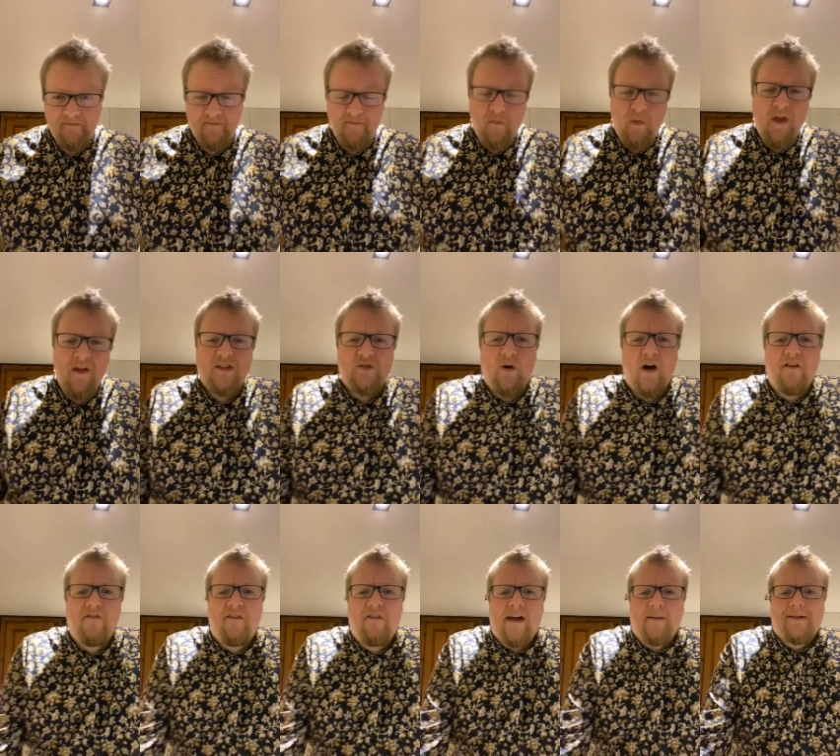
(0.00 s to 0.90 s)
There's quite
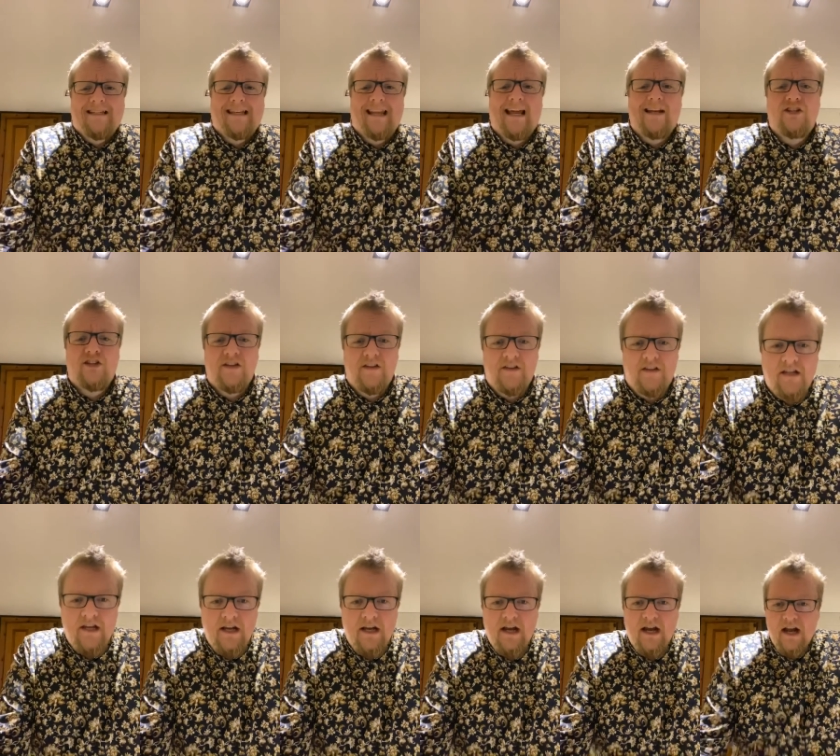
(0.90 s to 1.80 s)
a famous legend
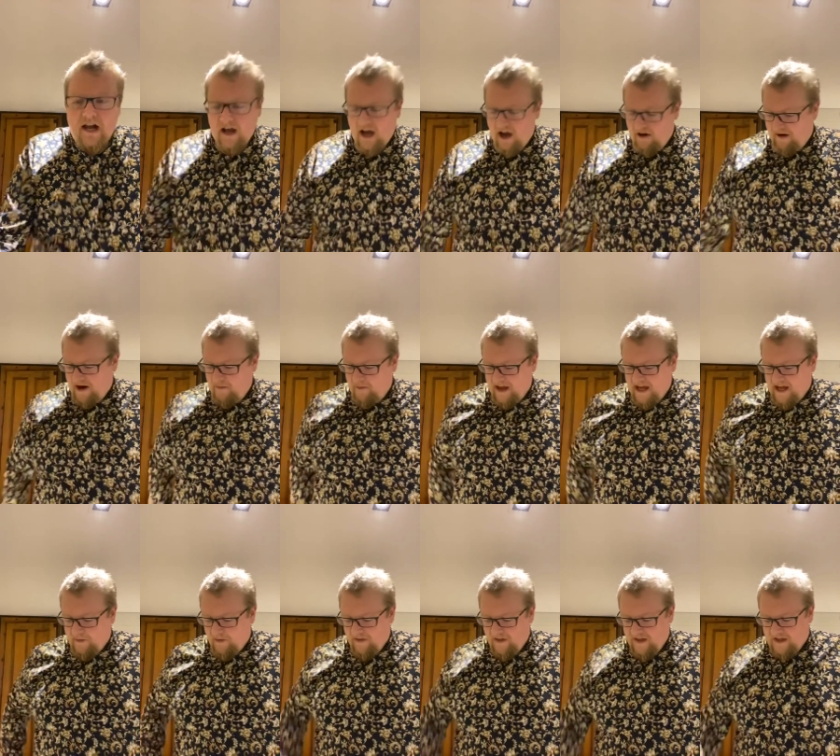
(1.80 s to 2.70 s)
around the
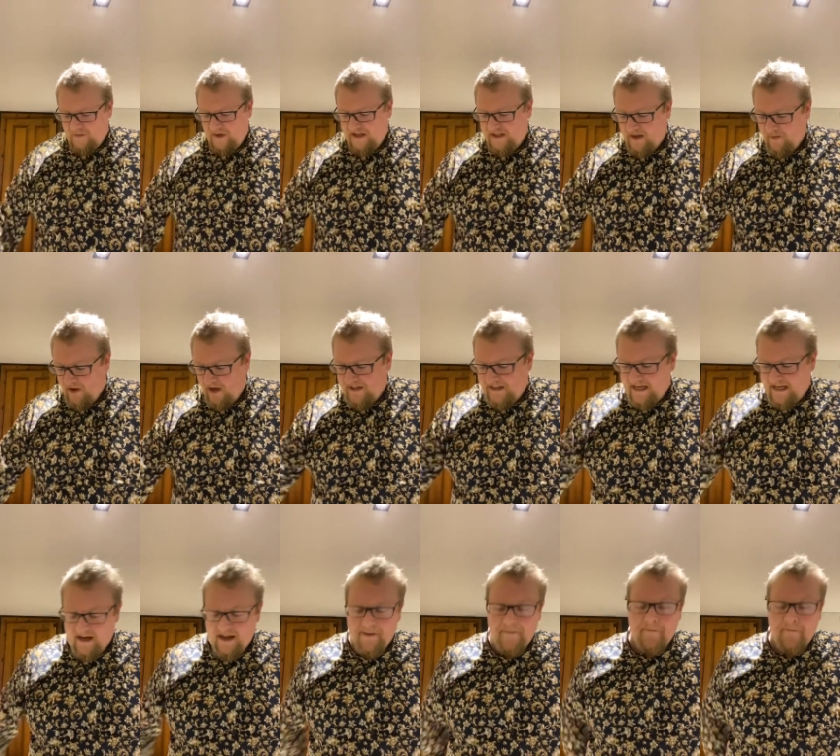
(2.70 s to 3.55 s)
makeup of the Espresso Martini.